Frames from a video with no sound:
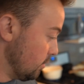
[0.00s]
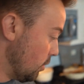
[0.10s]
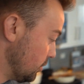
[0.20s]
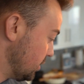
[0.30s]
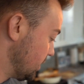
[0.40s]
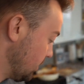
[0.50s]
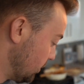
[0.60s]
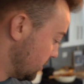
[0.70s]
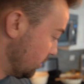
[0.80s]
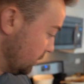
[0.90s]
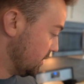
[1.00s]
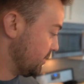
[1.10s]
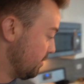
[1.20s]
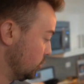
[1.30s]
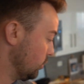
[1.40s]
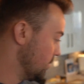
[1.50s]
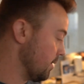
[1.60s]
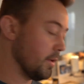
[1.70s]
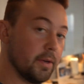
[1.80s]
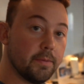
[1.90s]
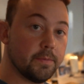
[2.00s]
What would you say? What's your least favorite chore, baby?